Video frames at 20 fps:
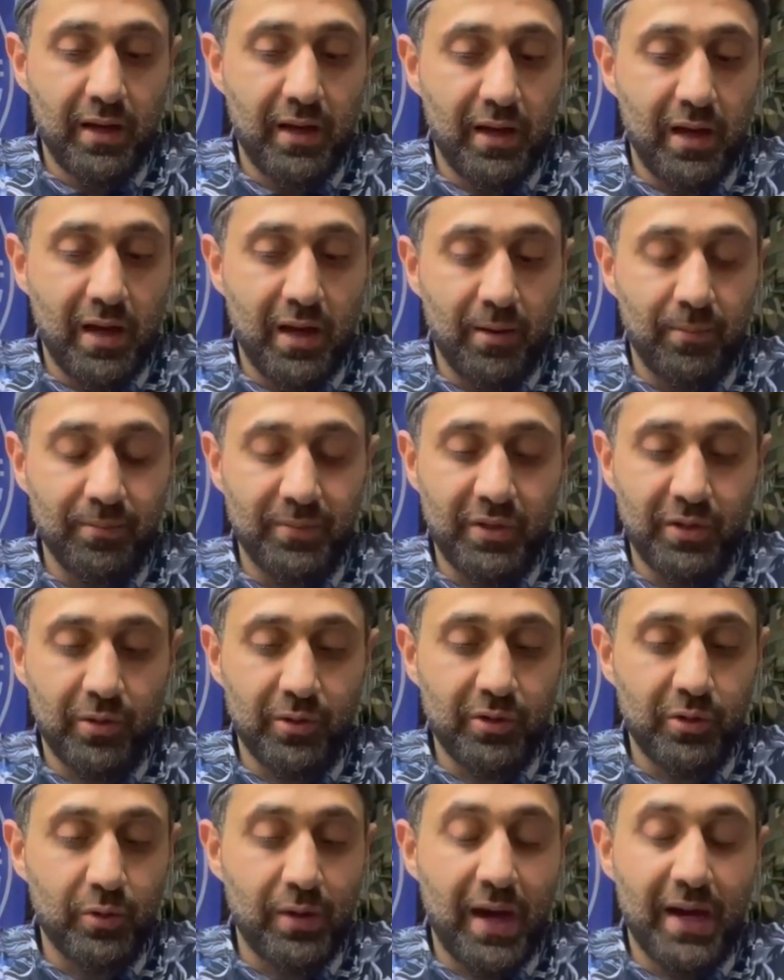
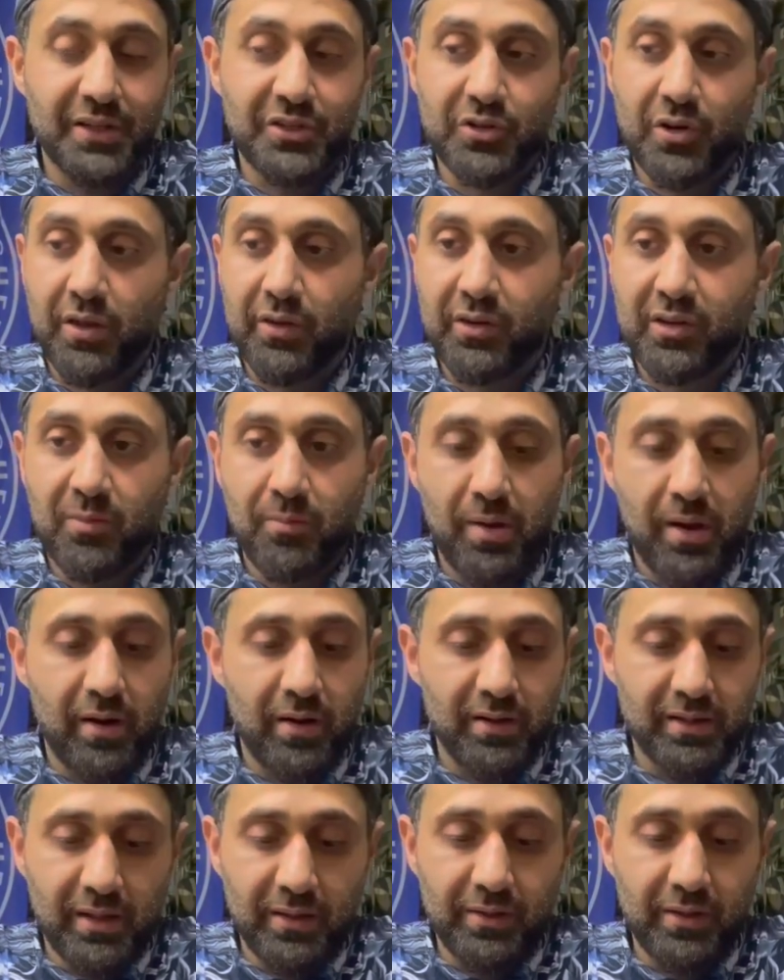You've got your other
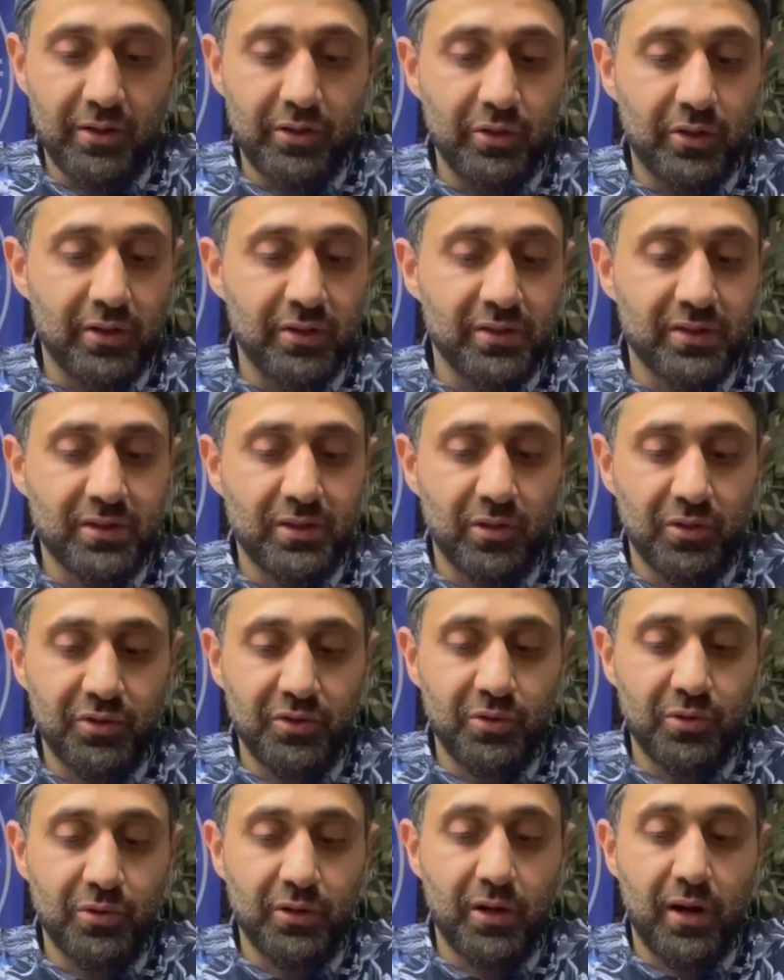competitors out there. You can still
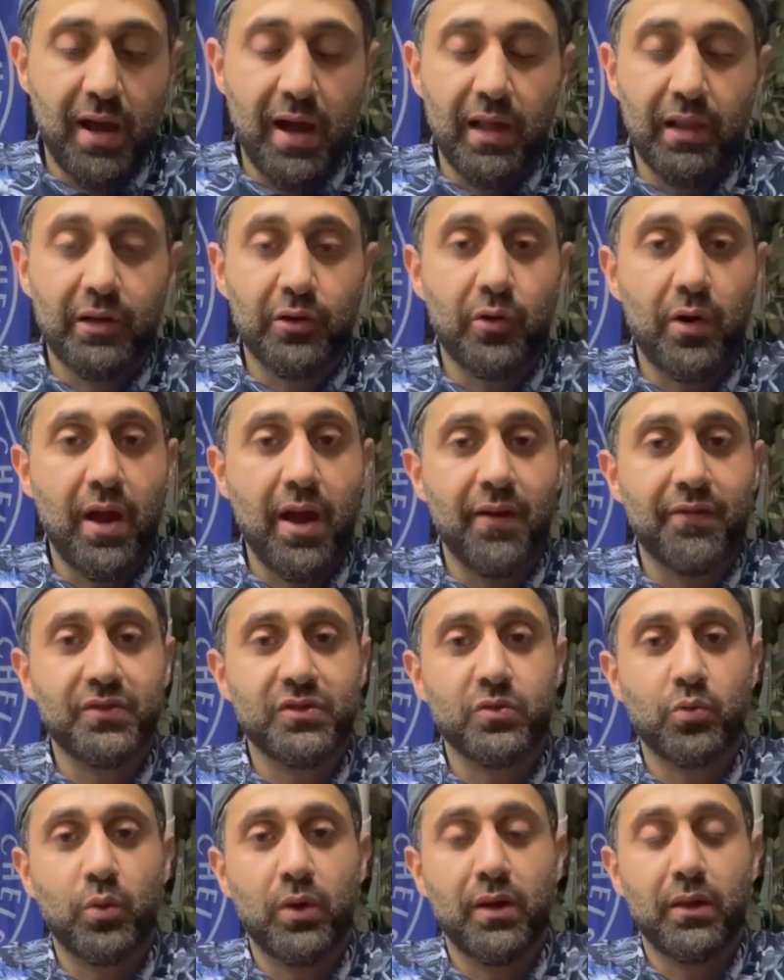do your
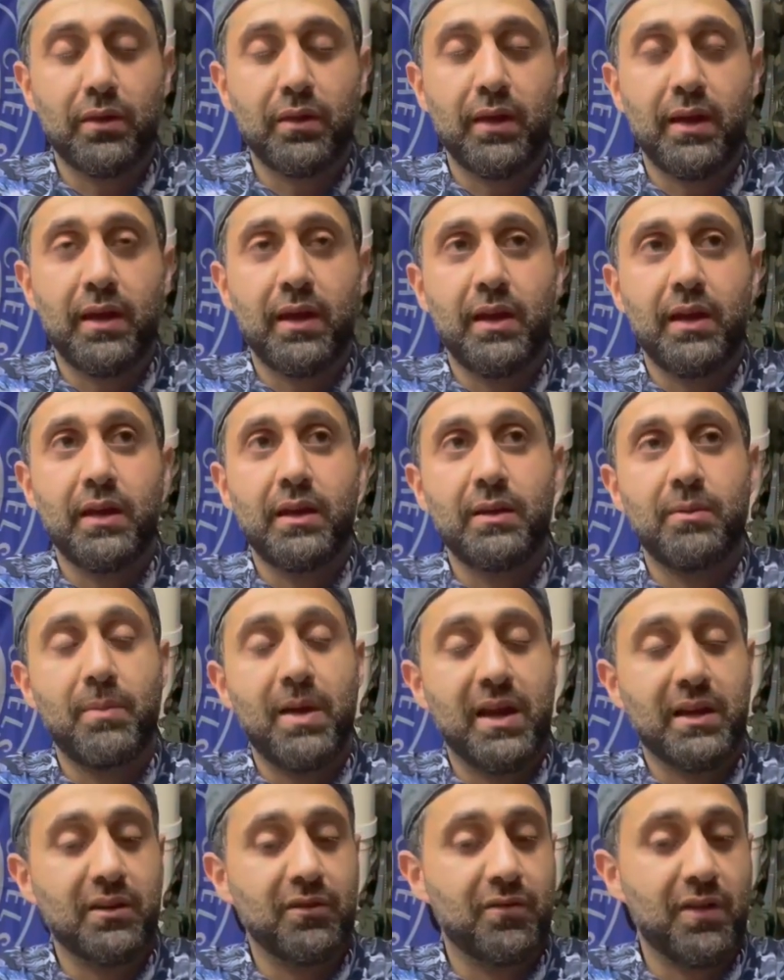holographs with a
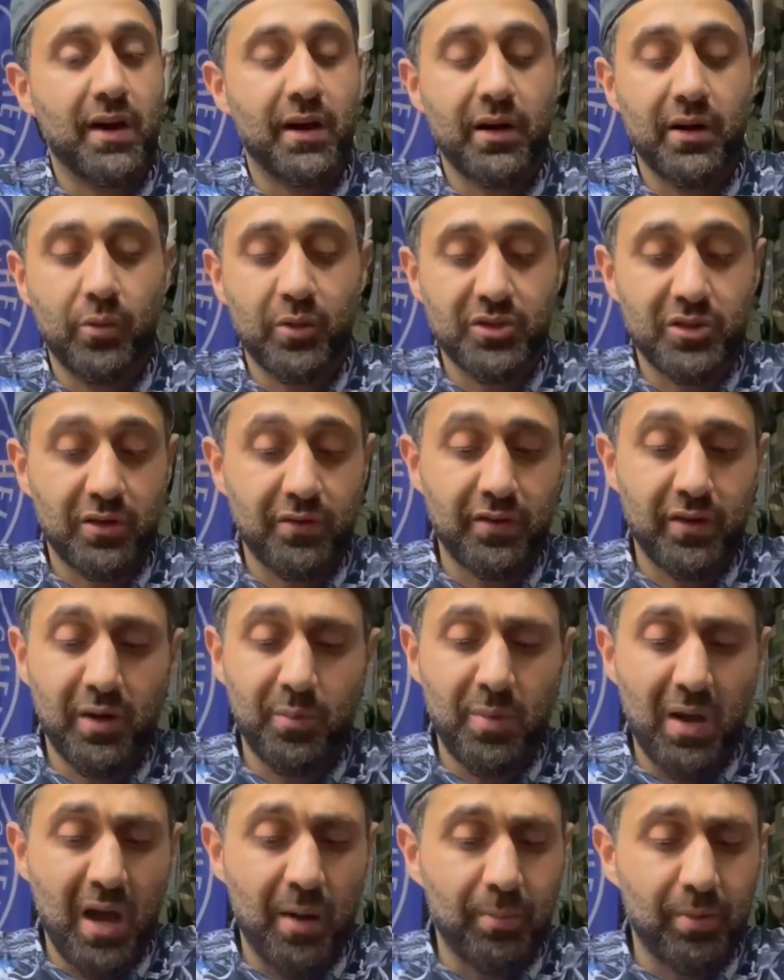magnifier, which are very
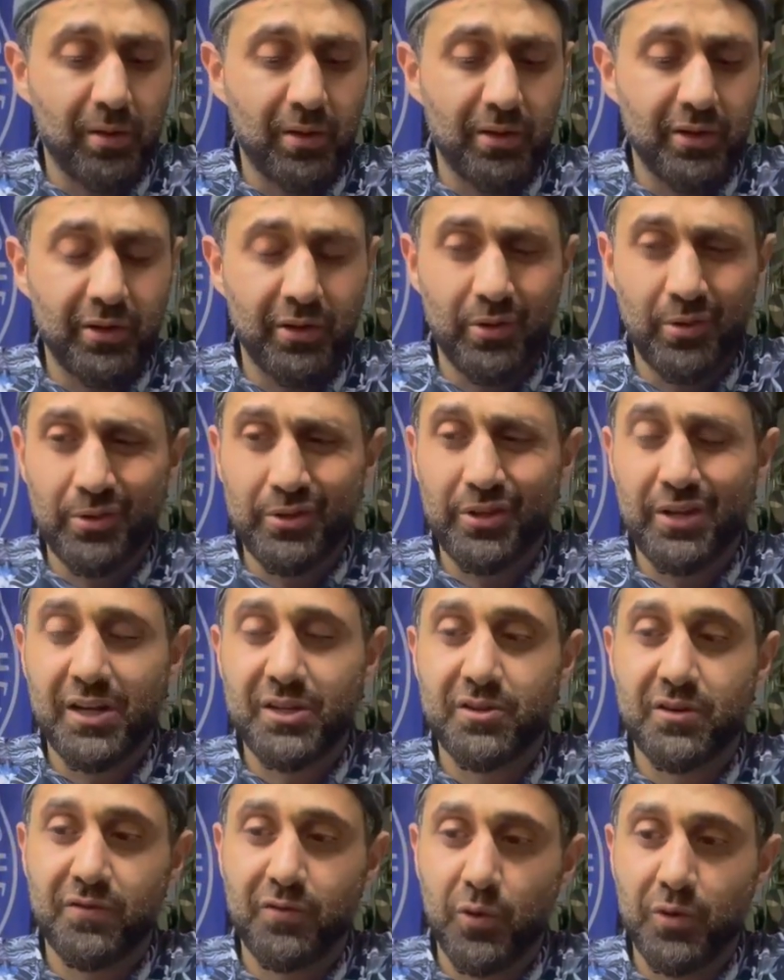popular. You
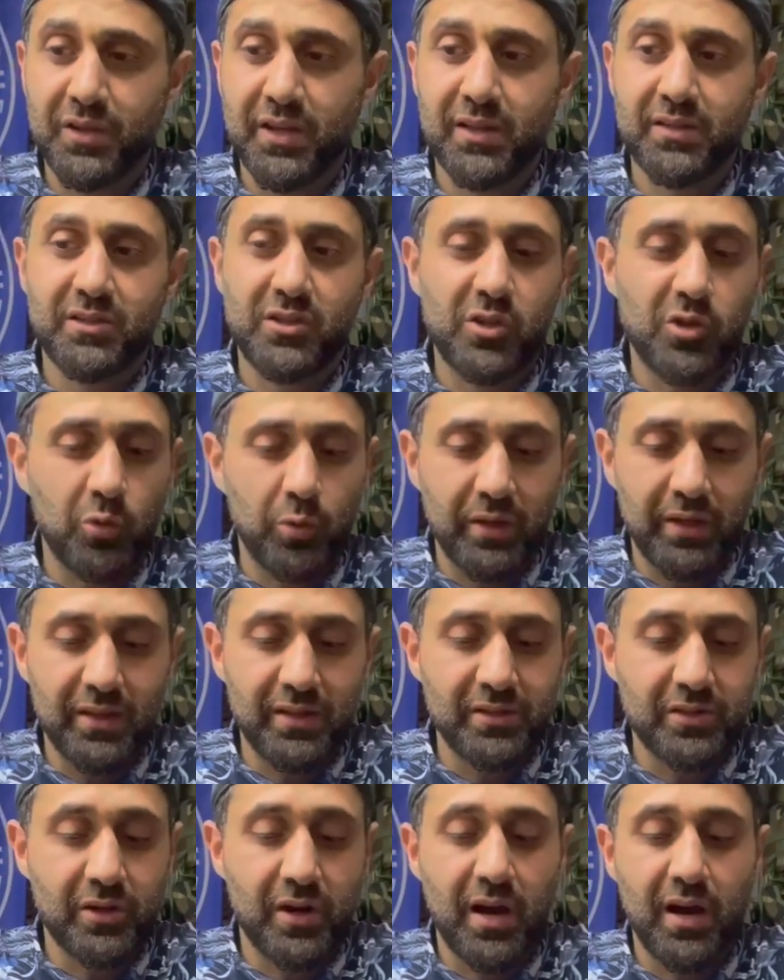got your Vortex
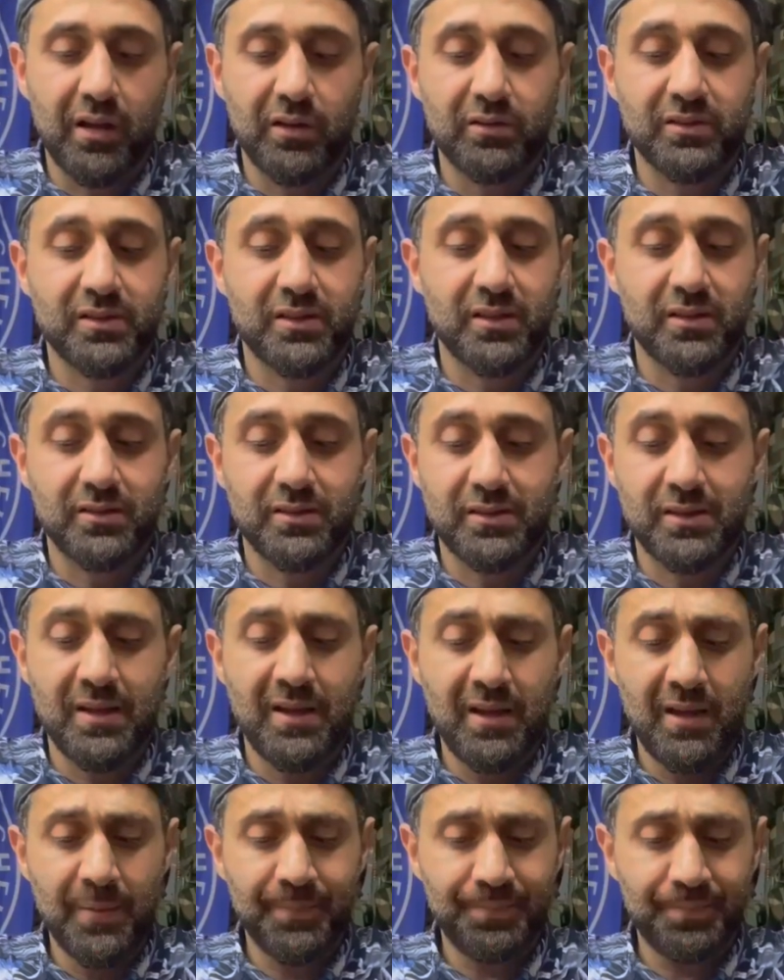Hueys, your Holosuns,
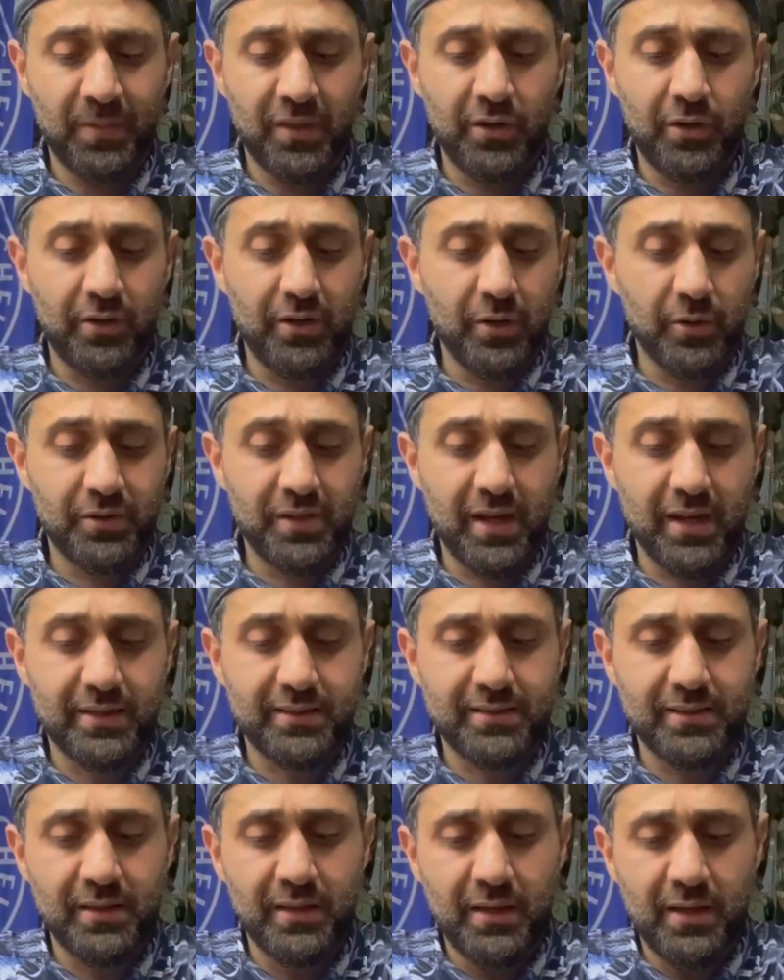your EOTechs.